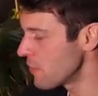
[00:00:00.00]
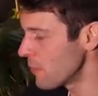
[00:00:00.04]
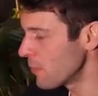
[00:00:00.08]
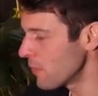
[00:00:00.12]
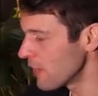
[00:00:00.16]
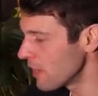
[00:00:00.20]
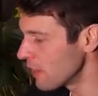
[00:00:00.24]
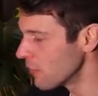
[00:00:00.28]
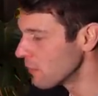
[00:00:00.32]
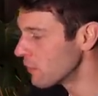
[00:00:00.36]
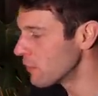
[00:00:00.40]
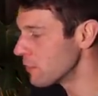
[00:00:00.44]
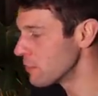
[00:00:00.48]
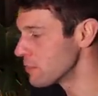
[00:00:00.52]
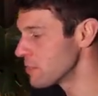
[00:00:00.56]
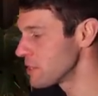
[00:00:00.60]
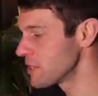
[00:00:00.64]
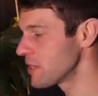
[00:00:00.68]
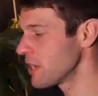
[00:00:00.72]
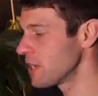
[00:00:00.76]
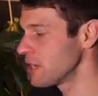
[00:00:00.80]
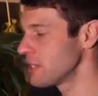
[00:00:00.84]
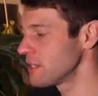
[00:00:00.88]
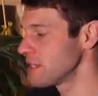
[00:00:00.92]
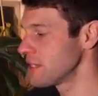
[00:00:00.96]
the wheel from
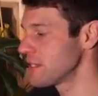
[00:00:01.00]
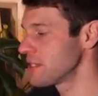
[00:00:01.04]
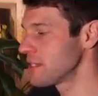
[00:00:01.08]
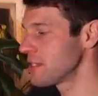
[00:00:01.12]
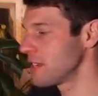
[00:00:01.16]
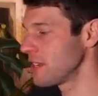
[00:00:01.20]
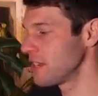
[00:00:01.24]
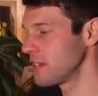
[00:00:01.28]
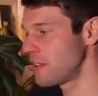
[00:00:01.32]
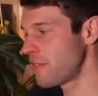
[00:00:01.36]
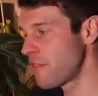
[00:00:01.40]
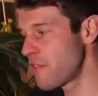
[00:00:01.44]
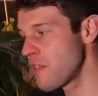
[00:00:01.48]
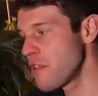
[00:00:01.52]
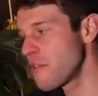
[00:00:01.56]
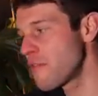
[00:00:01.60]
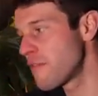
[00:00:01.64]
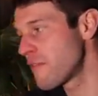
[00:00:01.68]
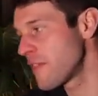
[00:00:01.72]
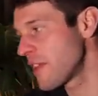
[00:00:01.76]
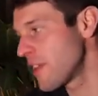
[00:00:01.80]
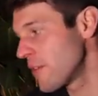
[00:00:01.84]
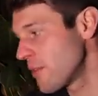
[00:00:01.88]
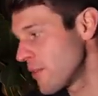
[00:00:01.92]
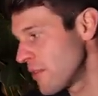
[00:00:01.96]
side to side. If you
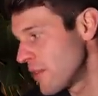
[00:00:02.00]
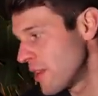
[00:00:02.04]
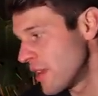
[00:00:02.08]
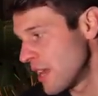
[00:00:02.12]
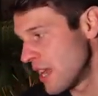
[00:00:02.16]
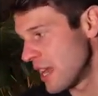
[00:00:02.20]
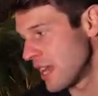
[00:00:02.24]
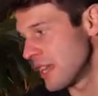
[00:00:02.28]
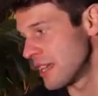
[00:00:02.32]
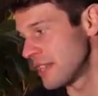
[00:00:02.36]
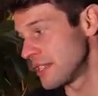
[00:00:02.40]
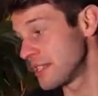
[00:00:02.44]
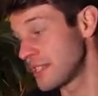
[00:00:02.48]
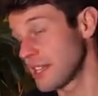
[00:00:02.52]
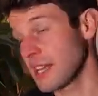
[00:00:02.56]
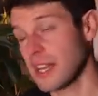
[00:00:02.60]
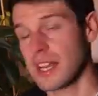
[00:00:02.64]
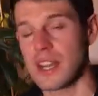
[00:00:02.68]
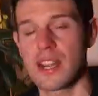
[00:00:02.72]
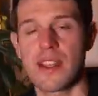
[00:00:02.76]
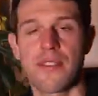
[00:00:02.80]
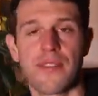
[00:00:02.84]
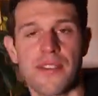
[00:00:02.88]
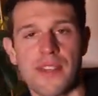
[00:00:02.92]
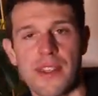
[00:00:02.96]
feel
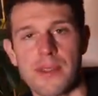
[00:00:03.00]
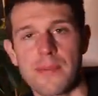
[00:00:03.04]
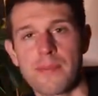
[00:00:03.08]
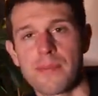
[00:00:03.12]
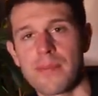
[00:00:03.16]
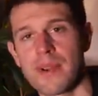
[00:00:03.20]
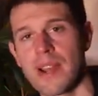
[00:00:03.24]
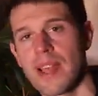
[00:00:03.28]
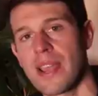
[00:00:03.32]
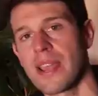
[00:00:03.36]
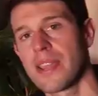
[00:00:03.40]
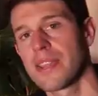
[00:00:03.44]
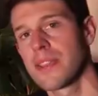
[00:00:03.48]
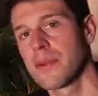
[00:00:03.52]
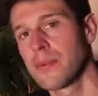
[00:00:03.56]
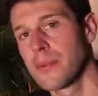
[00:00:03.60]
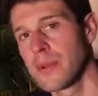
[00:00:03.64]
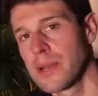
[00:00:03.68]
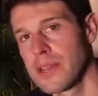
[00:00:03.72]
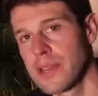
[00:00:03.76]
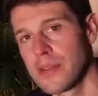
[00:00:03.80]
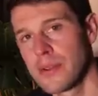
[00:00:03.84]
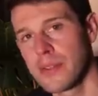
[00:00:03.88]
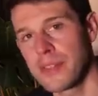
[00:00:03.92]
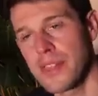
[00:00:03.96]
significant play in the
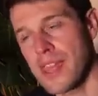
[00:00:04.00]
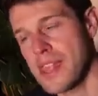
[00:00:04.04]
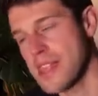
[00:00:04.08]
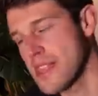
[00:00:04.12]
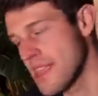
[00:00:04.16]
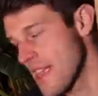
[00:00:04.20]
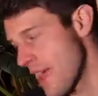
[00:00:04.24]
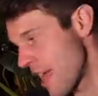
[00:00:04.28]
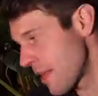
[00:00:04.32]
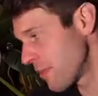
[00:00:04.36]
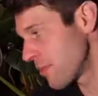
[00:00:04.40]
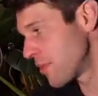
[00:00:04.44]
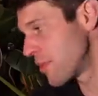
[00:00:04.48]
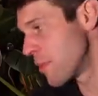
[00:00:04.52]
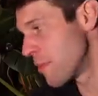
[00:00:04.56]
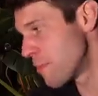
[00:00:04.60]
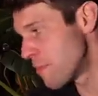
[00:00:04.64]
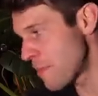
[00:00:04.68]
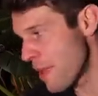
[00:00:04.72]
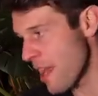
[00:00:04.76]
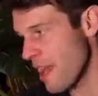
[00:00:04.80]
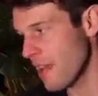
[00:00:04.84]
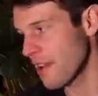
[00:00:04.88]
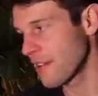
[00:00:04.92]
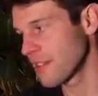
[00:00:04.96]
wheel, then yeah, the
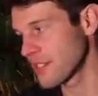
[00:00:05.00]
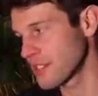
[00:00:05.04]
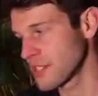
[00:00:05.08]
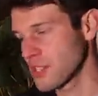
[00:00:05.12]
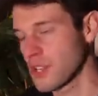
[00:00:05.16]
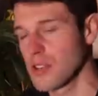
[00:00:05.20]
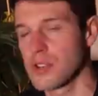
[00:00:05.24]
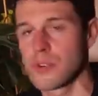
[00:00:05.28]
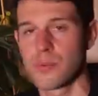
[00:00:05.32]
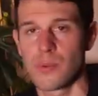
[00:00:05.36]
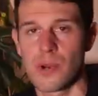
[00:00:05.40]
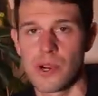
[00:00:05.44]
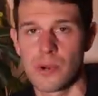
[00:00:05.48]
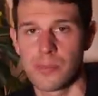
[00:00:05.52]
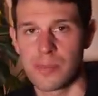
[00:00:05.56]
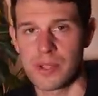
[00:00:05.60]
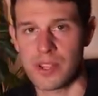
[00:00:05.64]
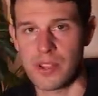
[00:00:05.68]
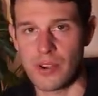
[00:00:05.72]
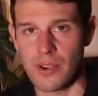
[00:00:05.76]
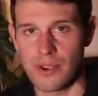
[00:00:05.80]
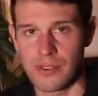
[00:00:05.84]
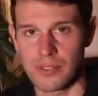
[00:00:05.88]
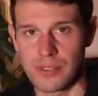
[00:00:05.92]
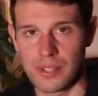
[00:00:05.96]
bearings could well be
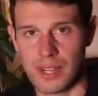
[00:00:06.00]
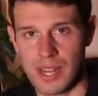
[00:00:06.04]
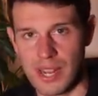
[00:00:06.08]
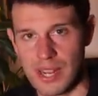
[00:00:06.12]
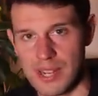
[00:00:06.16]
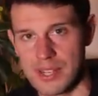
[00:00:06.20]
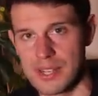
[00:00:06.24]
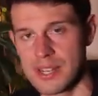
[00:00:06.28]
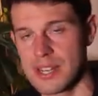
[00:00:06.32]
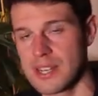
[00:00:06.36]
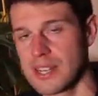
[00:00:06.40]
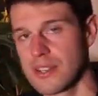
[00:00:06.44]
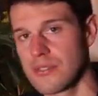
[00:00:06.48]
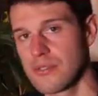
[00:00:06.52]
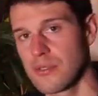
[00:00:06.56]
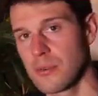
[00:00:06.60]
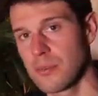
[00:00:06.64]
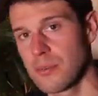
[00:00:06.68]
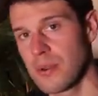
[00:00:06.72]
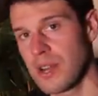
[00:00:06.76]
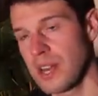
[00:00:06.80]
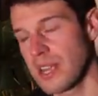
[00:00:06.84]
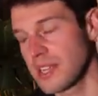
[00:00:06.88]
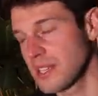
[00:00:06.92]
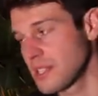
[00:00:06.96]
gone and need
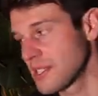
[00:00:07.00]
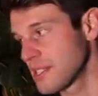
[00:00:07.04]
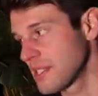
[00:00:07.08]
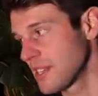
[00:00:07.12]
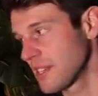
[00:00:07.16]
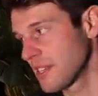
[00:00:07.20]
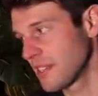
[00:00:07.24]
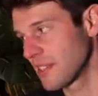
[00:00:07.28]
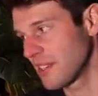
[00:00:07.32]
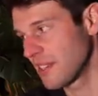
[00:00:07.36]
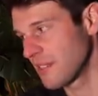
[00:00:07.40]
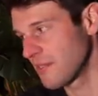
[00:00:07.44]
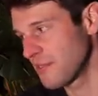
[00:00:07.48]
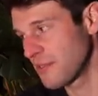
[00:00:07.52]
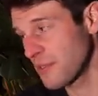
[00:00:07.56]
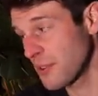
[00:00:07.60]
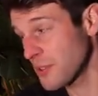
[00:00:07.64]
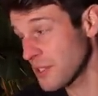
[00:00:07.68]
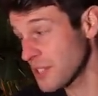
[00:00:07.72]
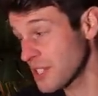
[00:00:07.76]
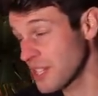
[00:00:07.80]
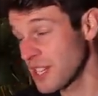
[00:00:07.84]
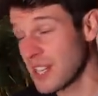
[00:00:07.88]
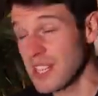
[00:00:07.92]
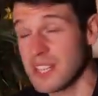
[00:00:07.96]
replacing. And
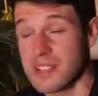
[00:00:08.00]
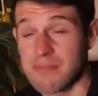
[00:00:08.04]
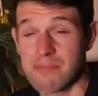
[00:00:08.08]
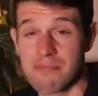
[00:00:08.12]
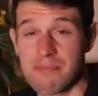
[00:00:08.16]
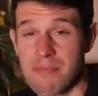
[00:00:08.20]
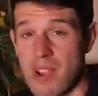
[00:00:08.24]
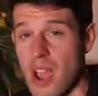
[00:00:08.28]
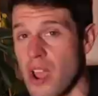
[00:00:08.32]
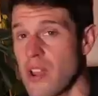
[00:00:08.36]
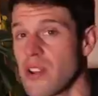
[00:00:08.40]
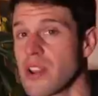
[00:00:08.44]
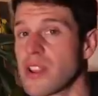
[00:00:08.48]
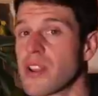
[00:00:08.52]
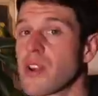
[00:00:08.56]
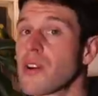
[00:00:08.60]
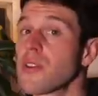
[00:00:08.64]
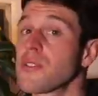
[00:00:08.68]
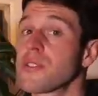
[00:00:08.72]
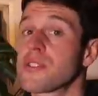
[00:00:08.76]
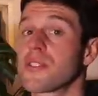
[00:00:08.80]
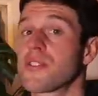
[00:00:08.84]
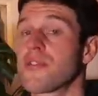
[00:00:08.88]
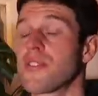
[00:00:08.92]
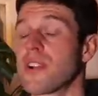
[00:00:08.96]
fortunately, only
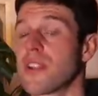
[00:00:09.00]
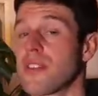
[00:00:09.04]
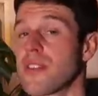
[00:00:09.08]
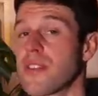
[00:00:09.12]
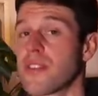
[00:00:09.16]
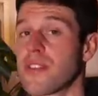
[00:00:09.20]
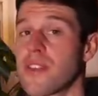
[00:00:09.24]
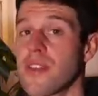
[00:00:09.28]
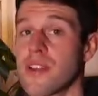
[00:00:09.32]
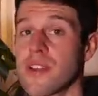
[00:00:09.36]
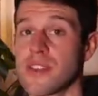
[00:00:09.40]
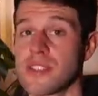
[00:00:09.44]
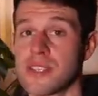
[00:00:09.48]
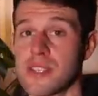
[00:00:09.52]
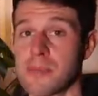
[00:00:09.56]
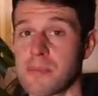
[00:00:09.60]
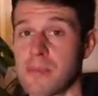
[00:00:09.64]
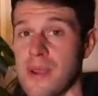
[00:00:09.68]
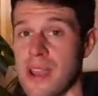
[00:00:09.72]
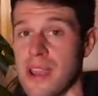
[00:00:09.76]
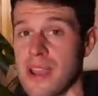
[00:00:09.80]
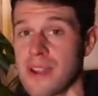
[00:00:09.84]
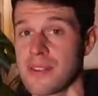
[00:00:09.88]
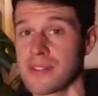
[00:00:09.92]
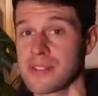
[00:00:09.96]
costs around 30
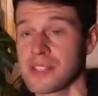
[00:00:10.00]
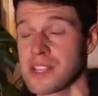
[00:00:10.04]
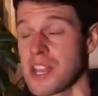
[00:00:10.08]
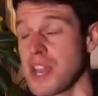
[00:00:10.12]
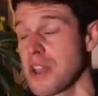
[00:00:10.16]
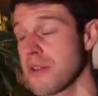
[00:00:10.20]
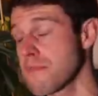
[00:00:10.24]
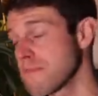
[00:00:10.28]
pounds,